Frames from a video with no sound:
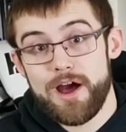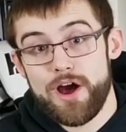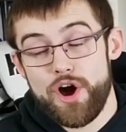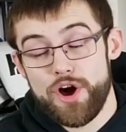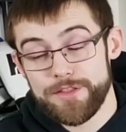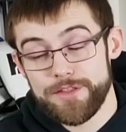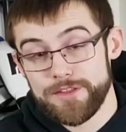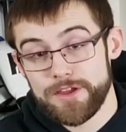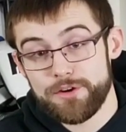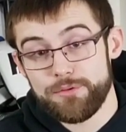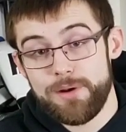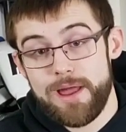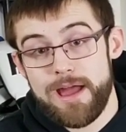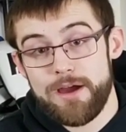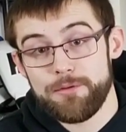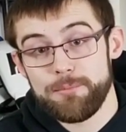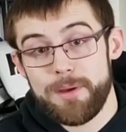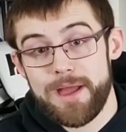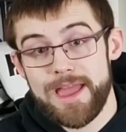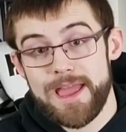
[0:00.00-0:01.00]
on the
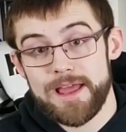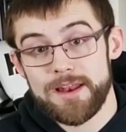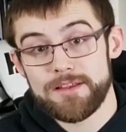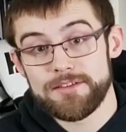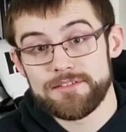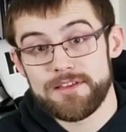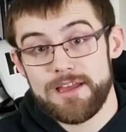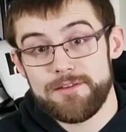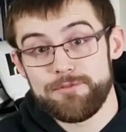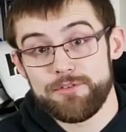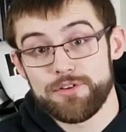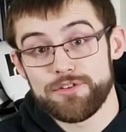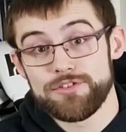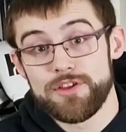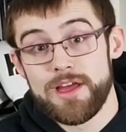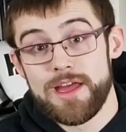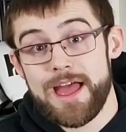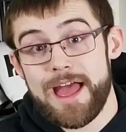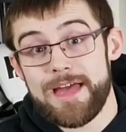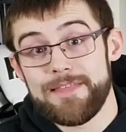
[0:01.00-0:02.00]
ground by Hannah Cifers.
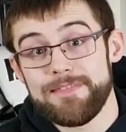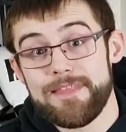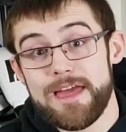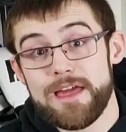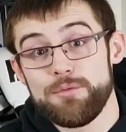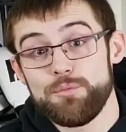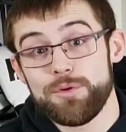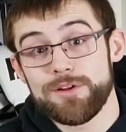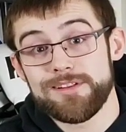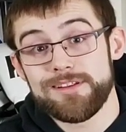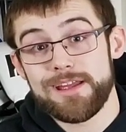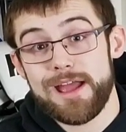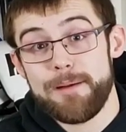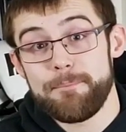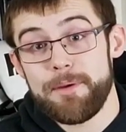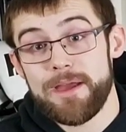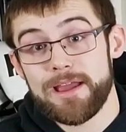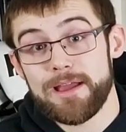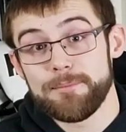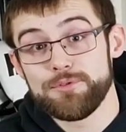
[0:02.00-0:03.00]
And then when she got
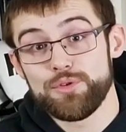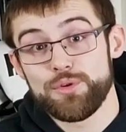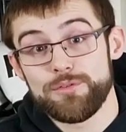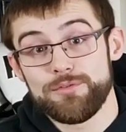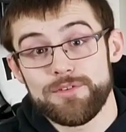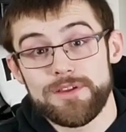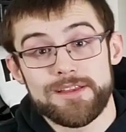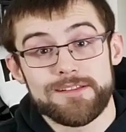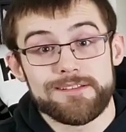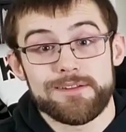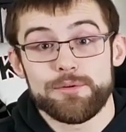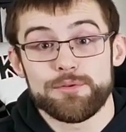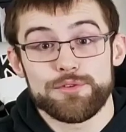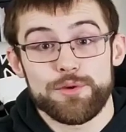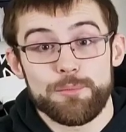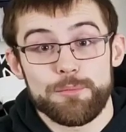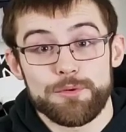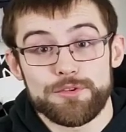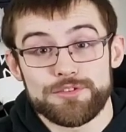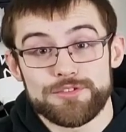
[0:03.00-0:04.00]
back up to her feet, she was
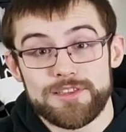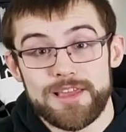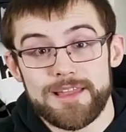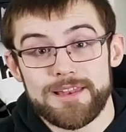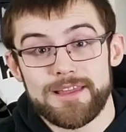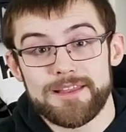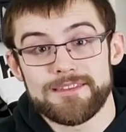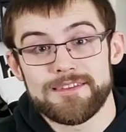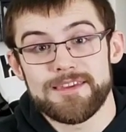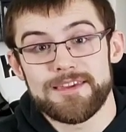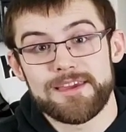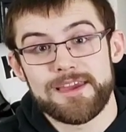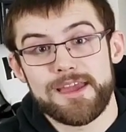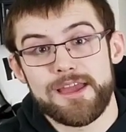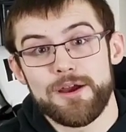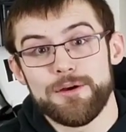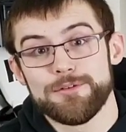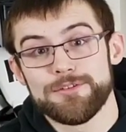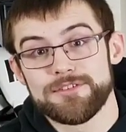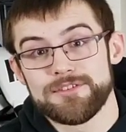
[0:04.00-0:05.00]
almost standing
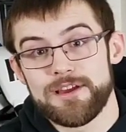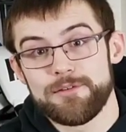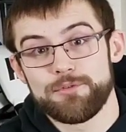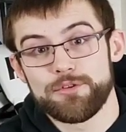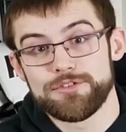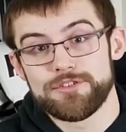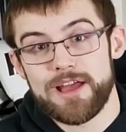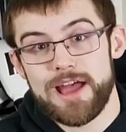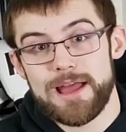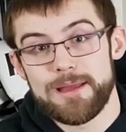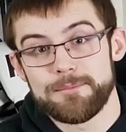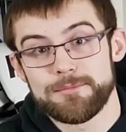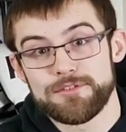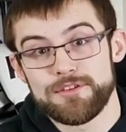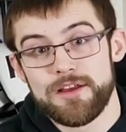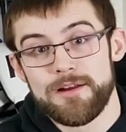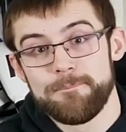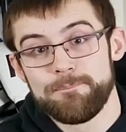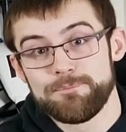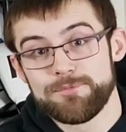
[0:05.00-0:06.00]
TKO'd several times
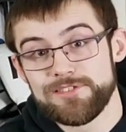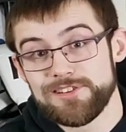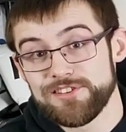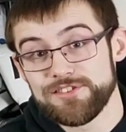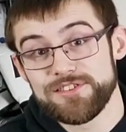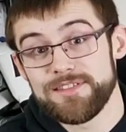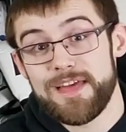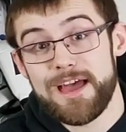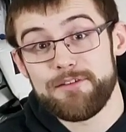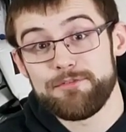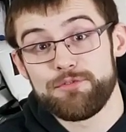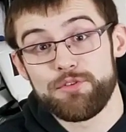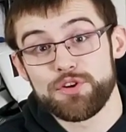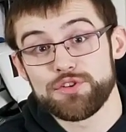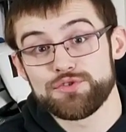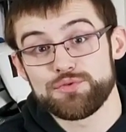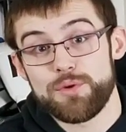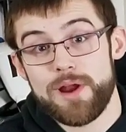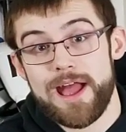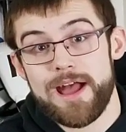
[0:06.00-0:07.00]
just in that
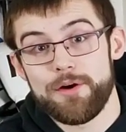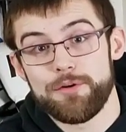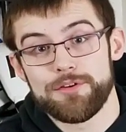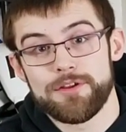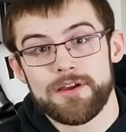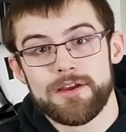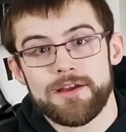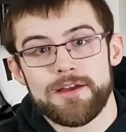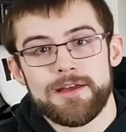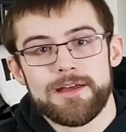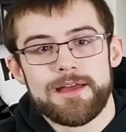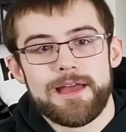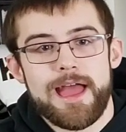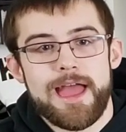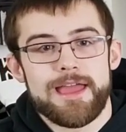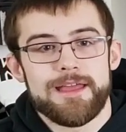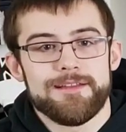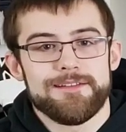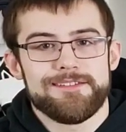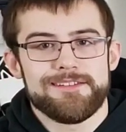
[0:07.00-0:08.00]
first round.
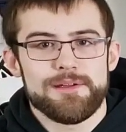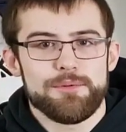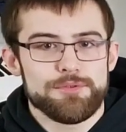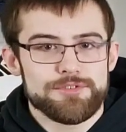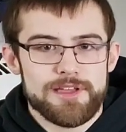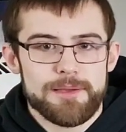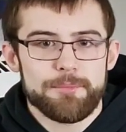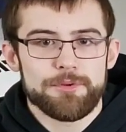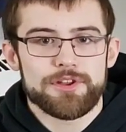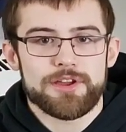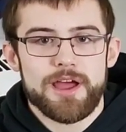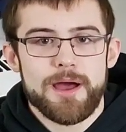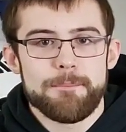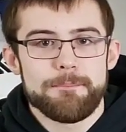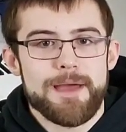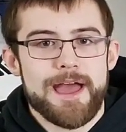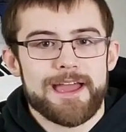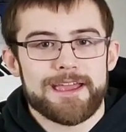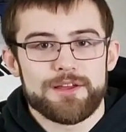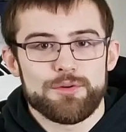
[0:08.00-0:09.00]
And she was able to come
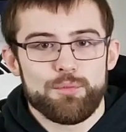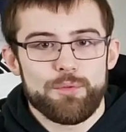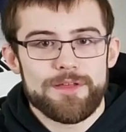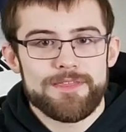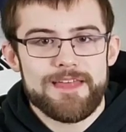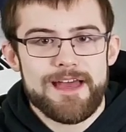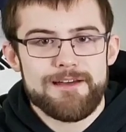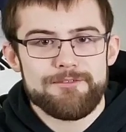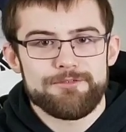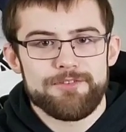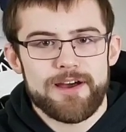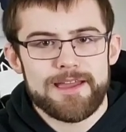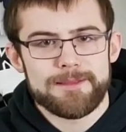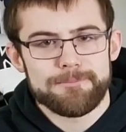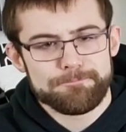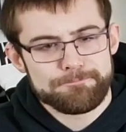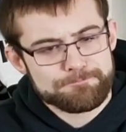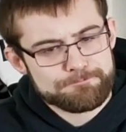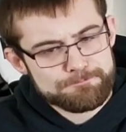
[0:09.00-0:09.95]
back and win that fight.